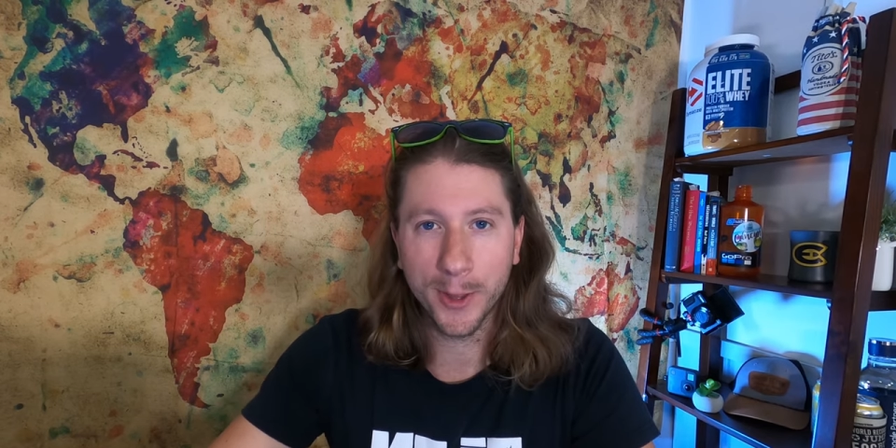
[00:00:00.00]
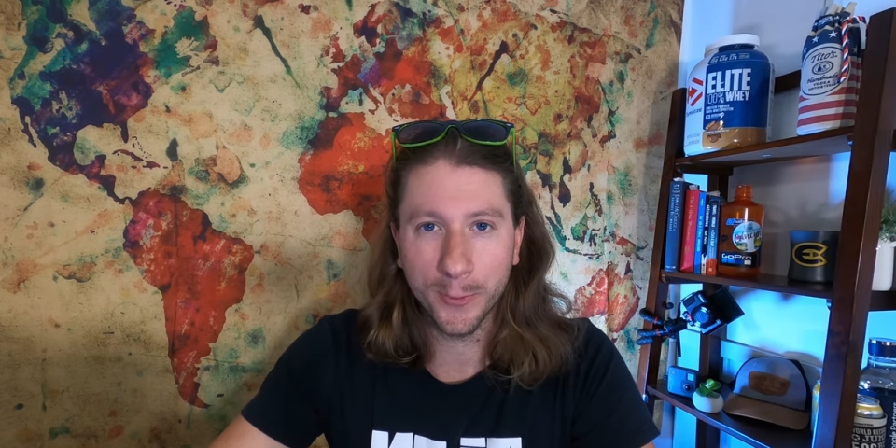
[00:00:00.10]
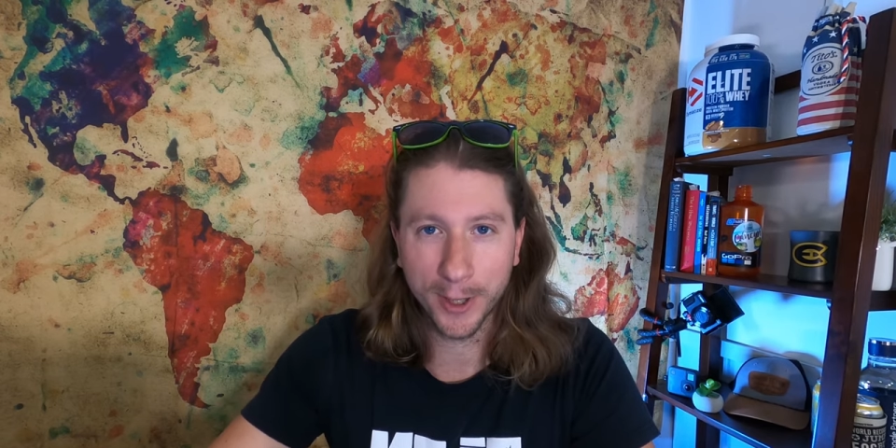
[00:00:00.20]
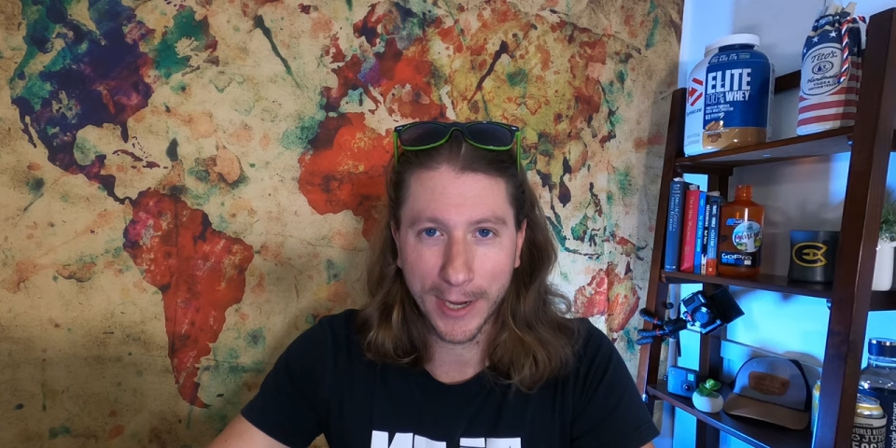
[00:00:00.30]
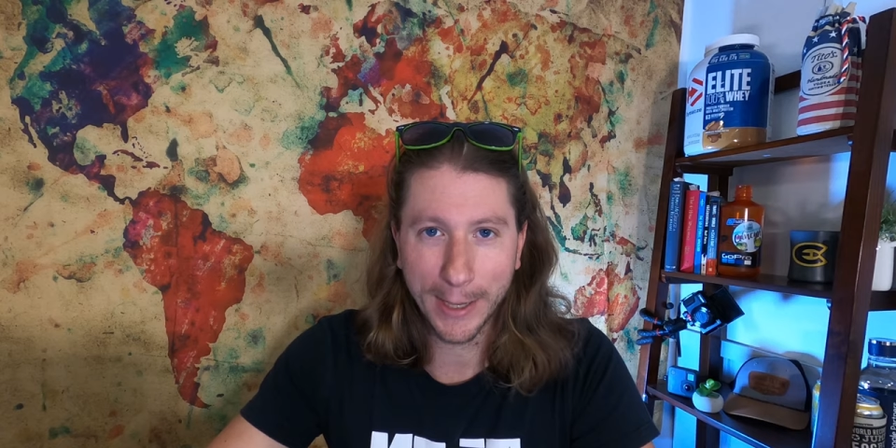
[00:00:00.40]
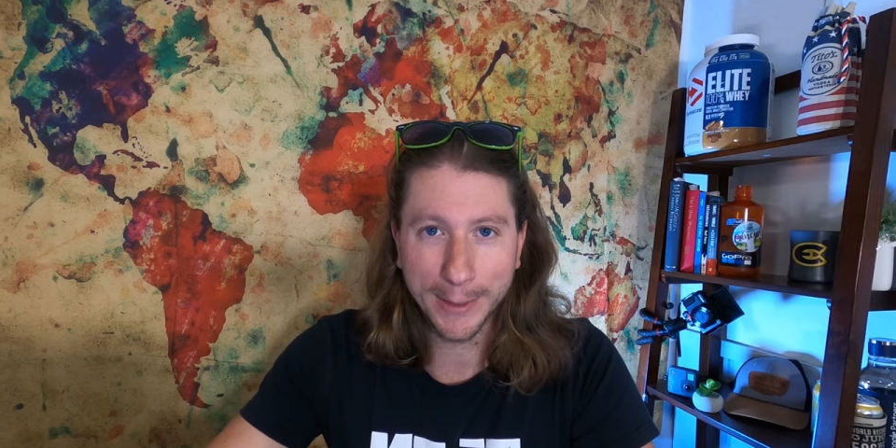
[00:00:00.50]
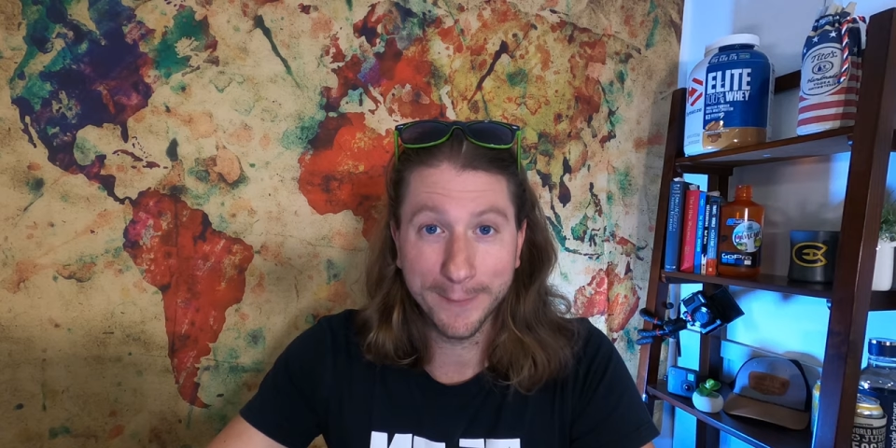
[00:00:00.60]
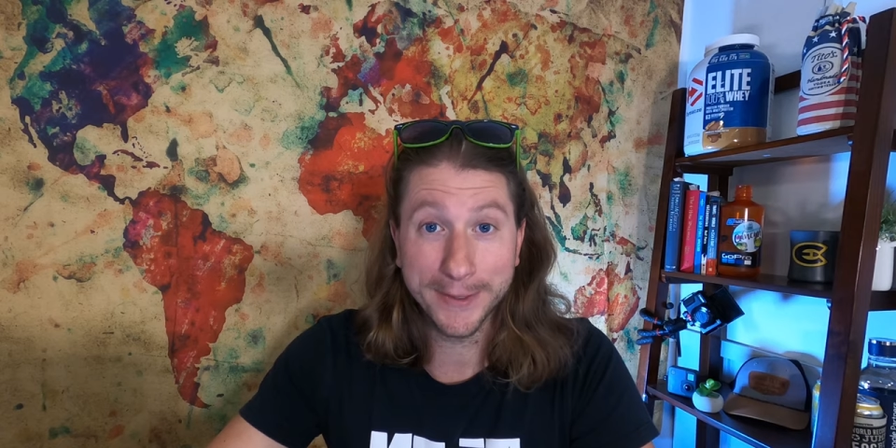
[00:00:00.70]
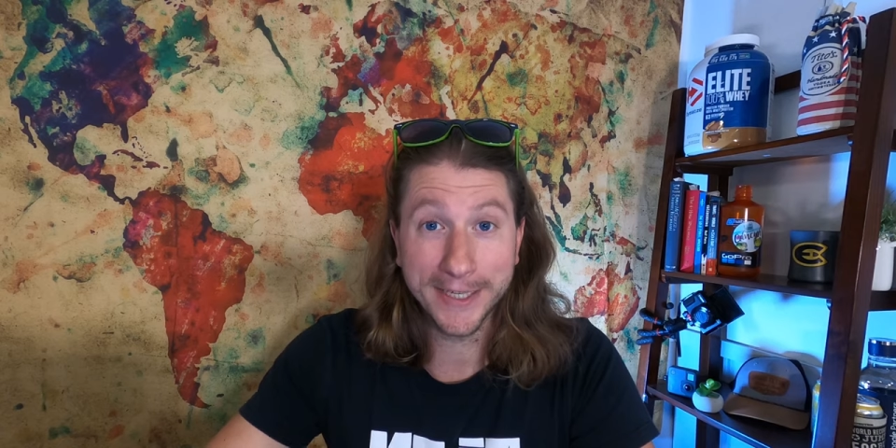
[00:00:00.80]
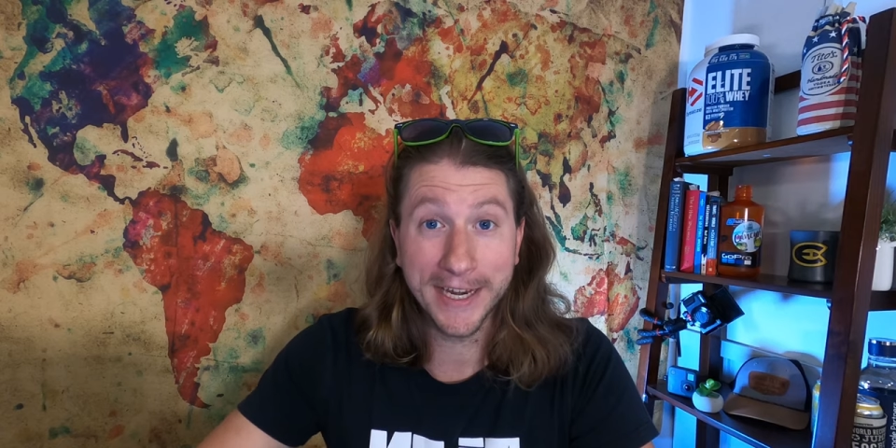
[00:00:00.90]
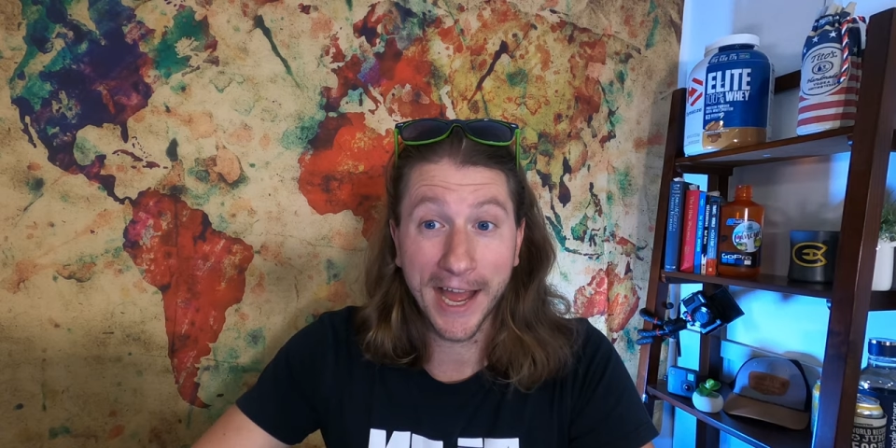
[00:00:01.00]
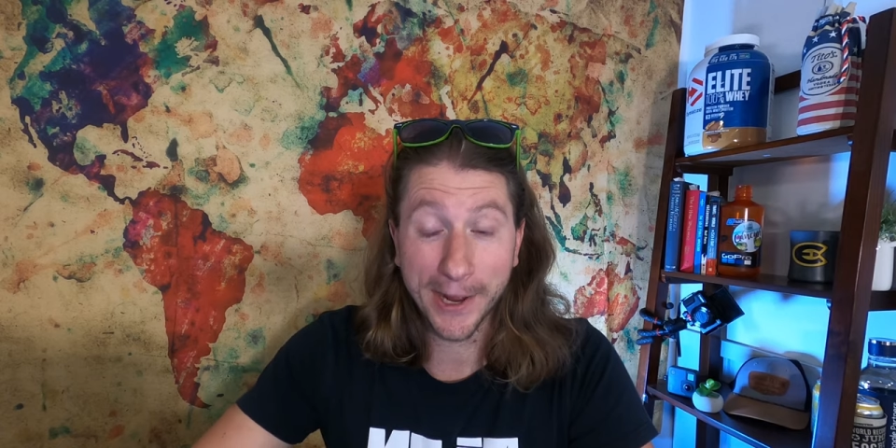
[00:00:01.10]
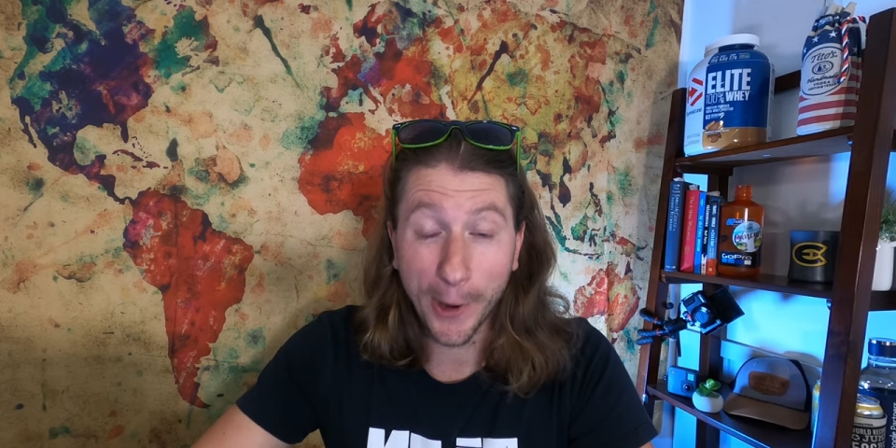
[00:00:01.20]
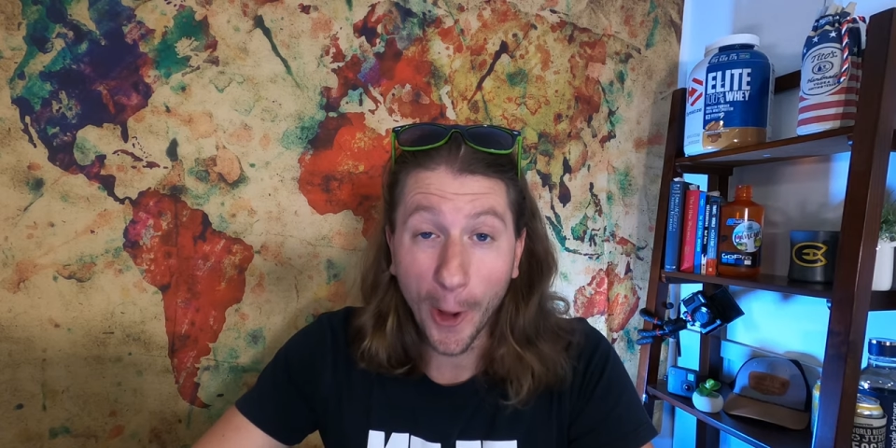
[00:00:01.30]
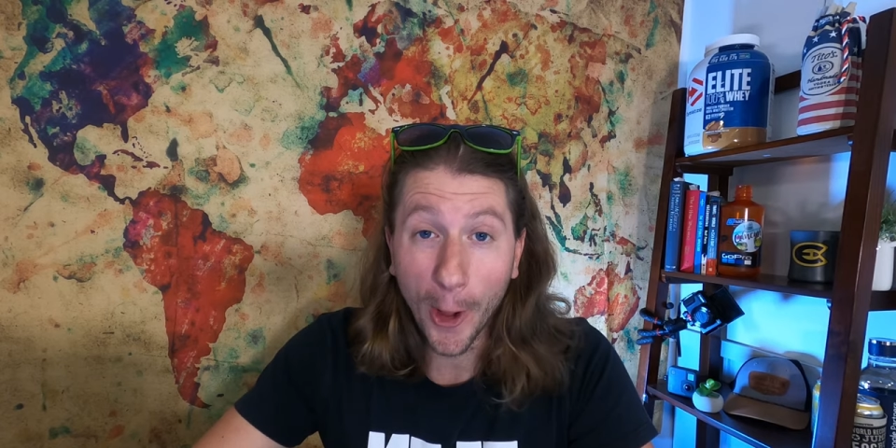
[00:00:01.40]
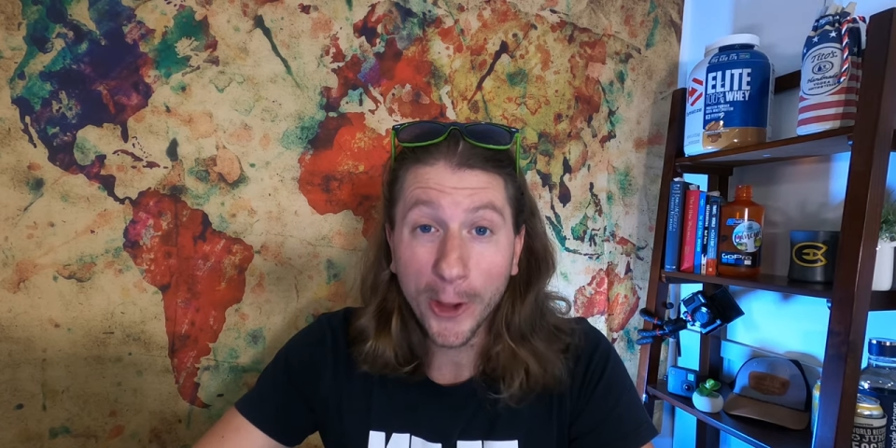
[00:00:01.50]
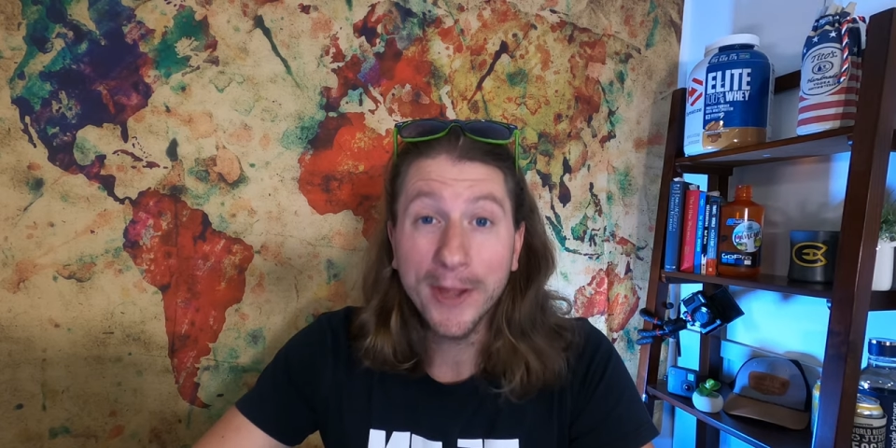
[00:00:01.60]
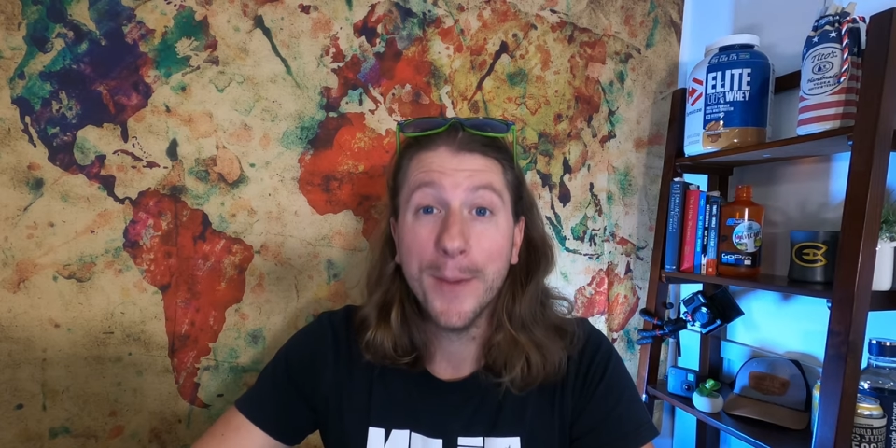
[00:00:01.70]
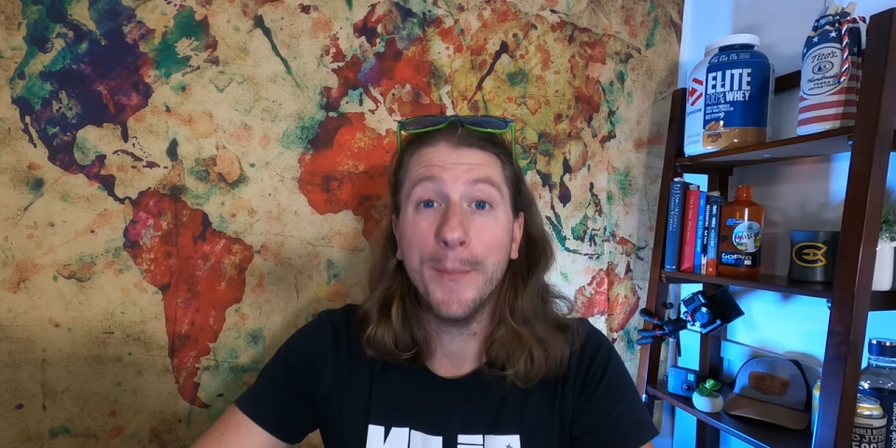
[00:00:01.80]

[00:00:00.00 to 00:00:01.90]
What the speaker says: the working holiday visa, not at all,